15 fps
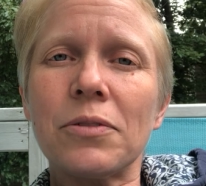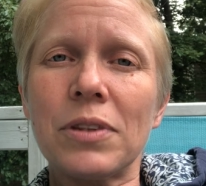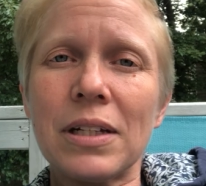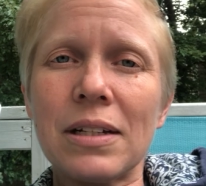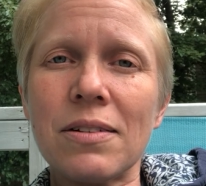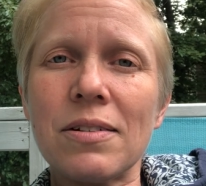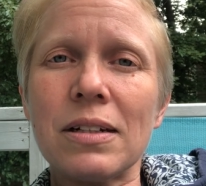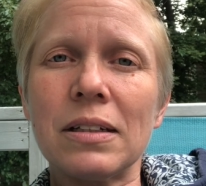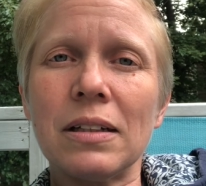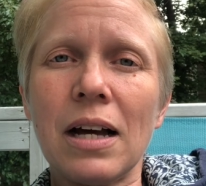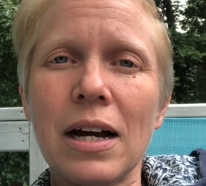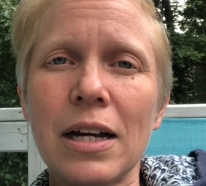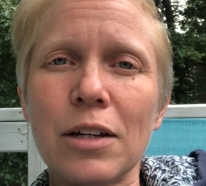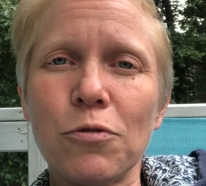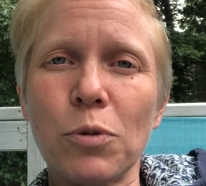of things in
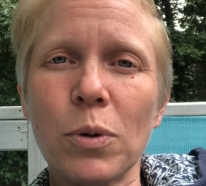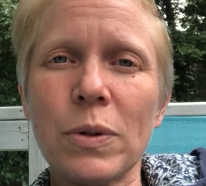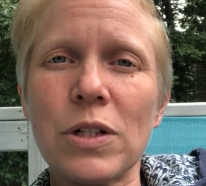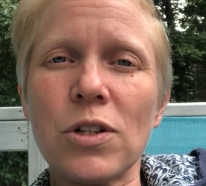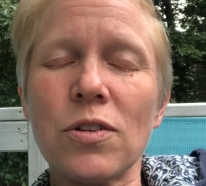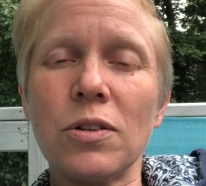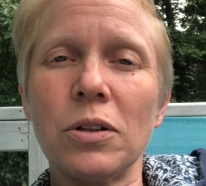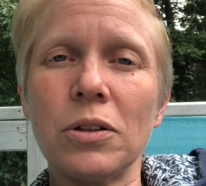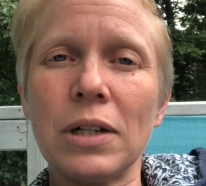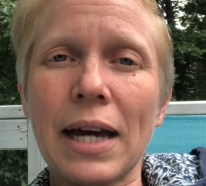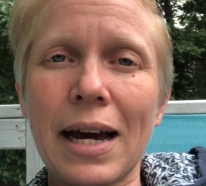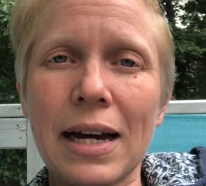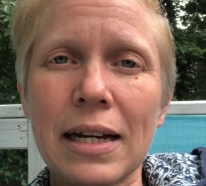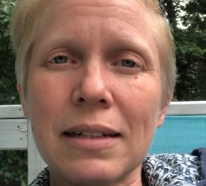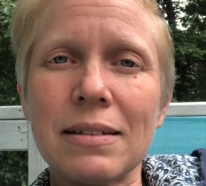life, where we just look
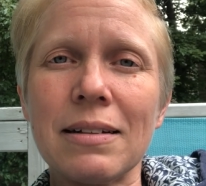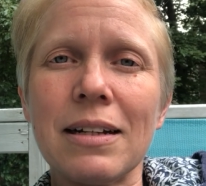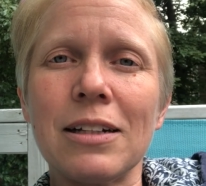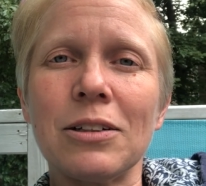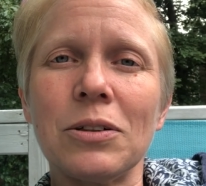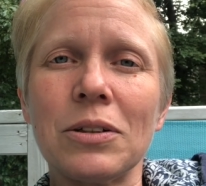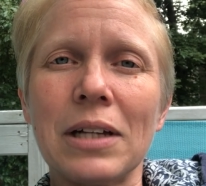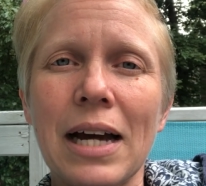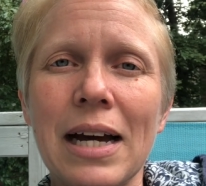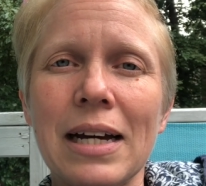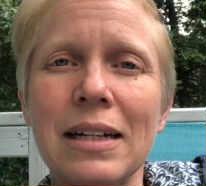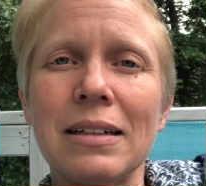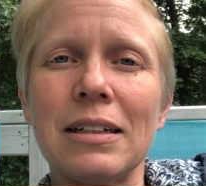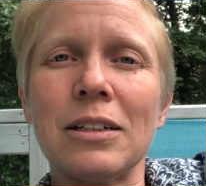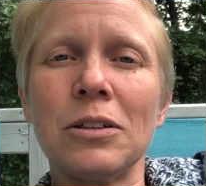at and look
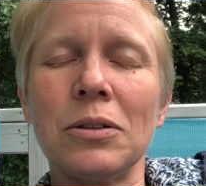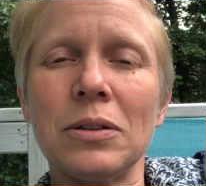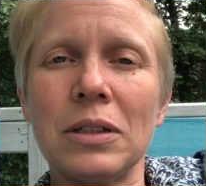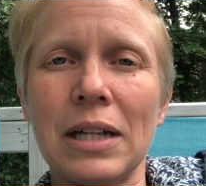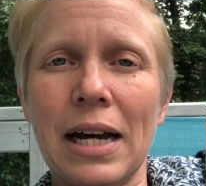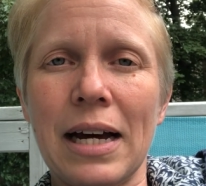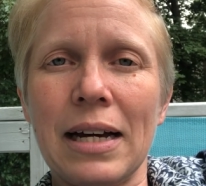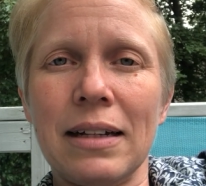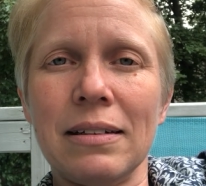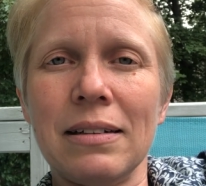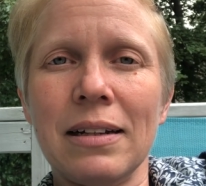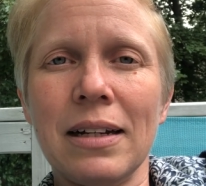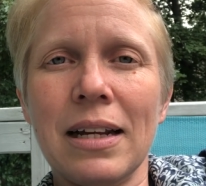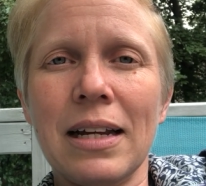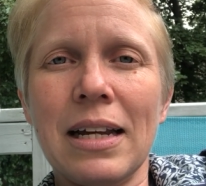at and look at.
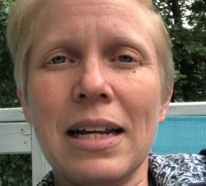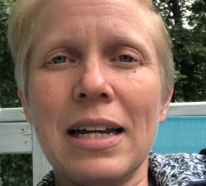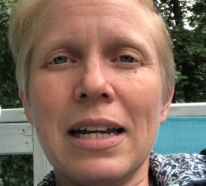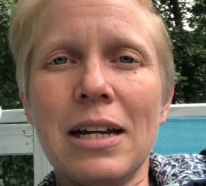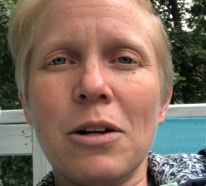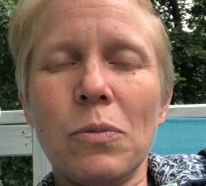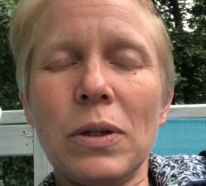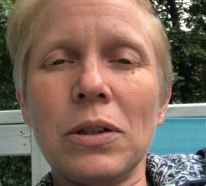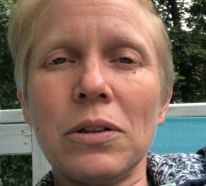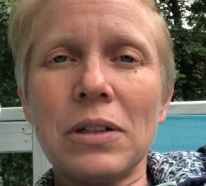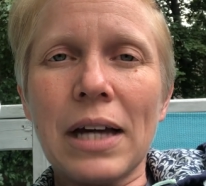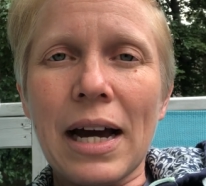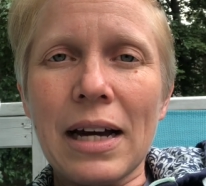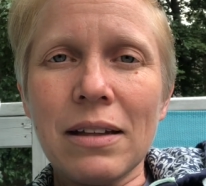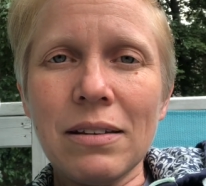We look
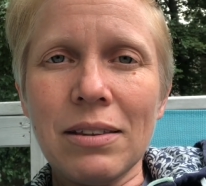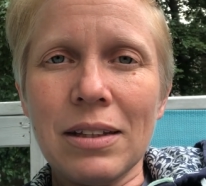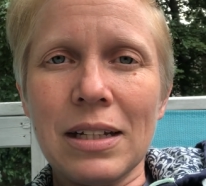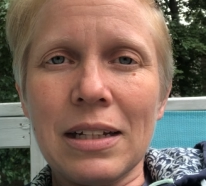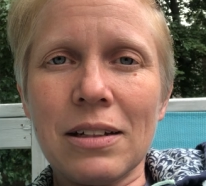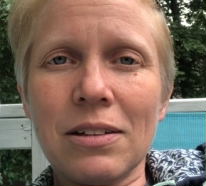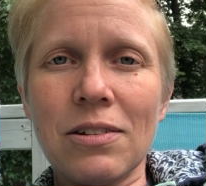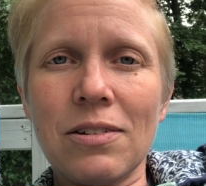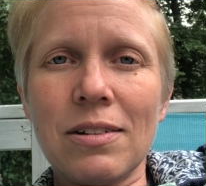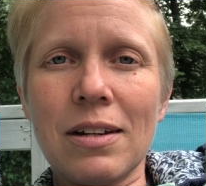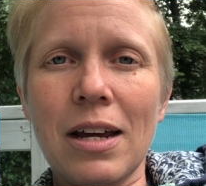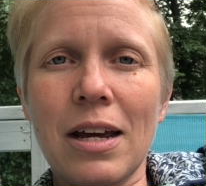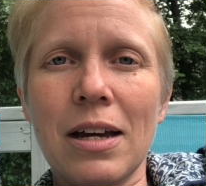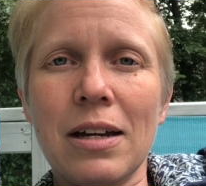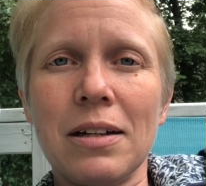at things
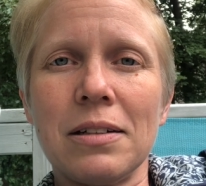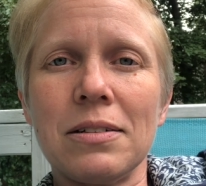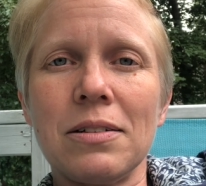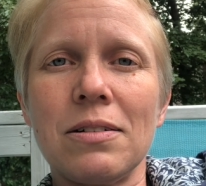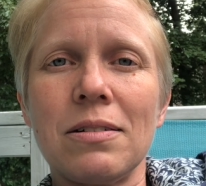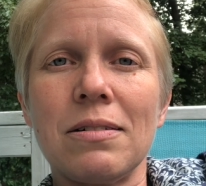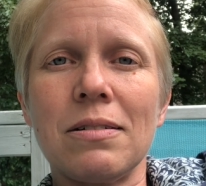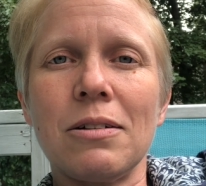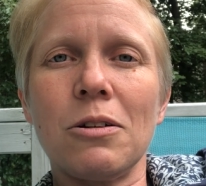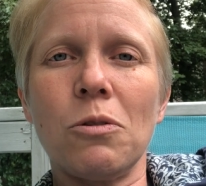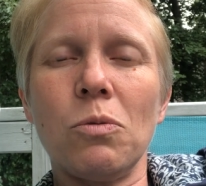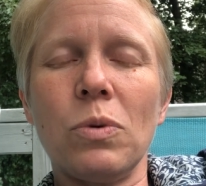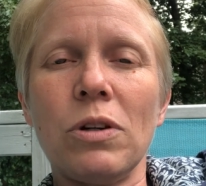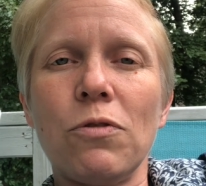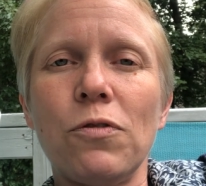and
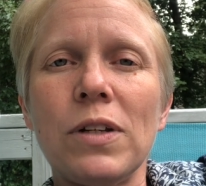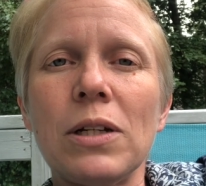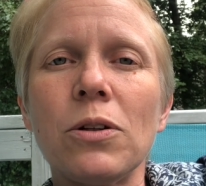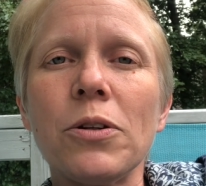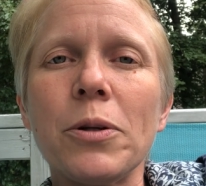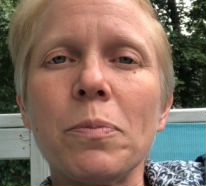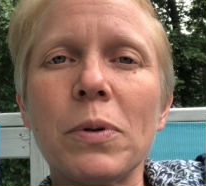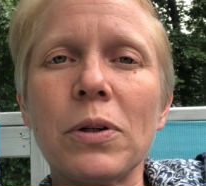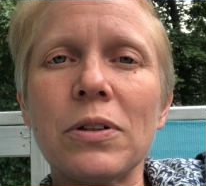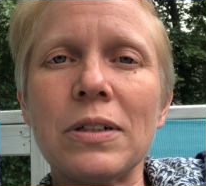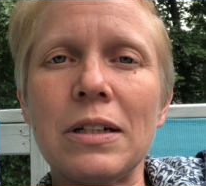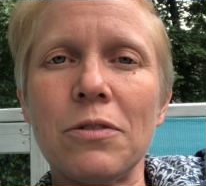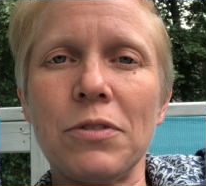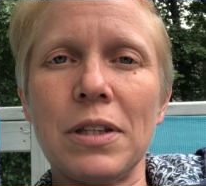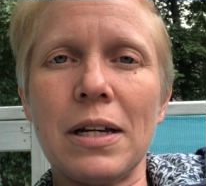we feel the
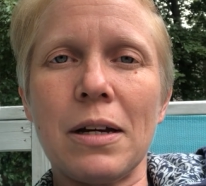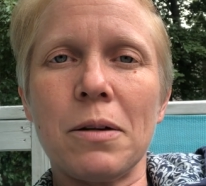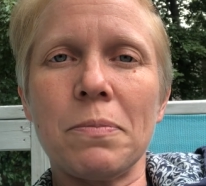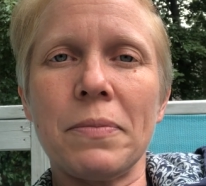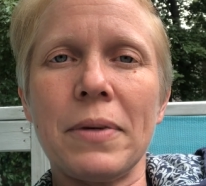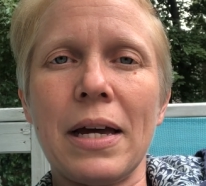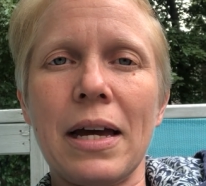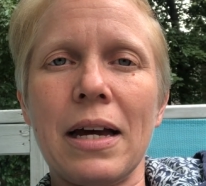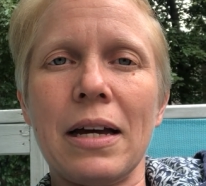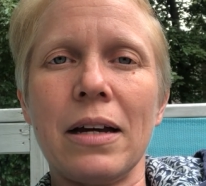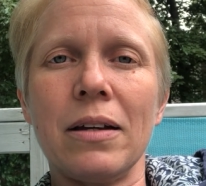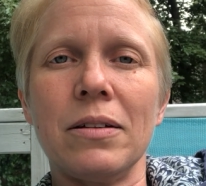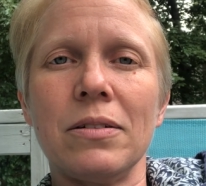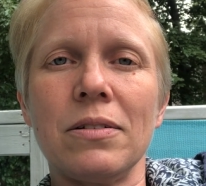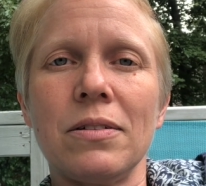burden of them,
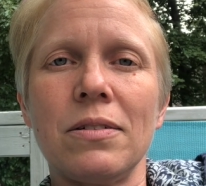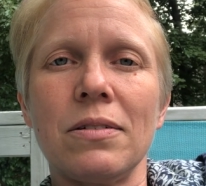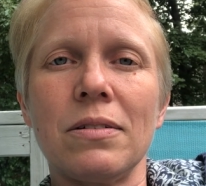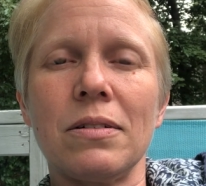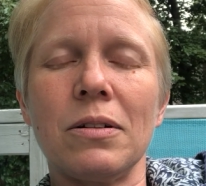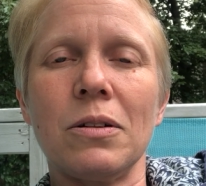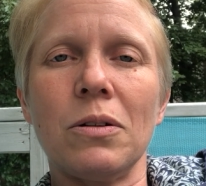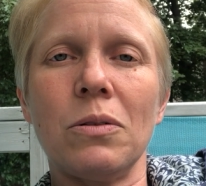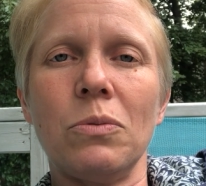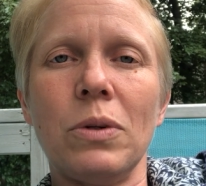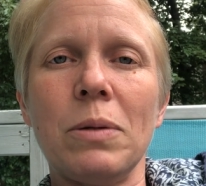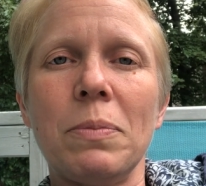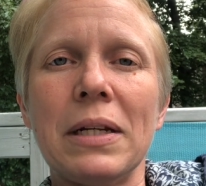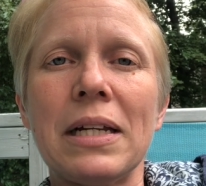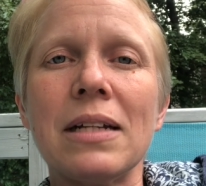and
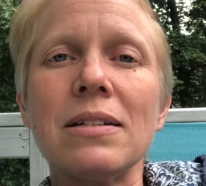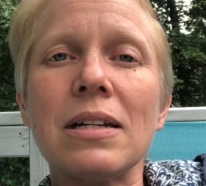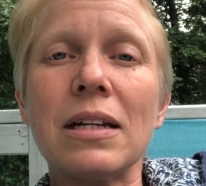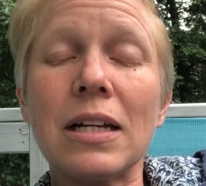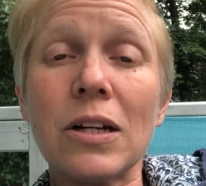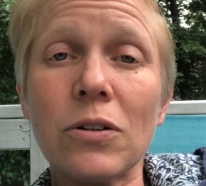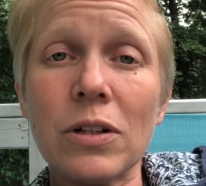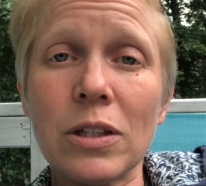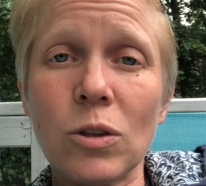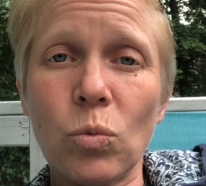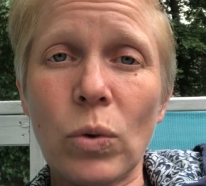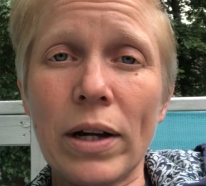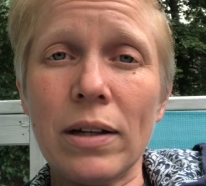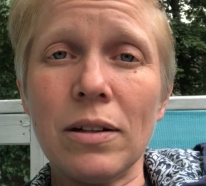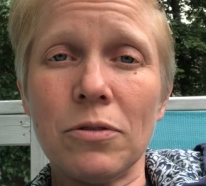we begin to carry the
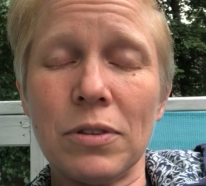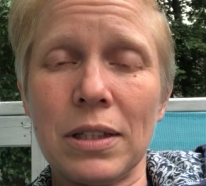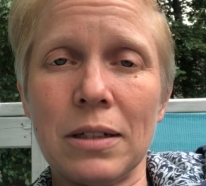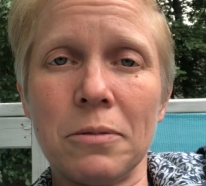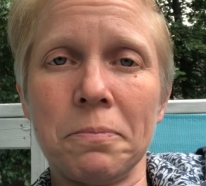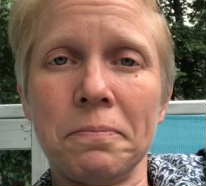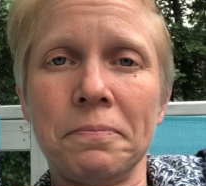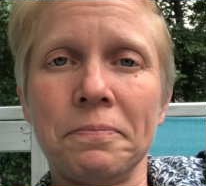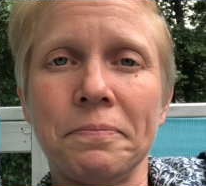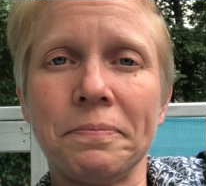weight of them,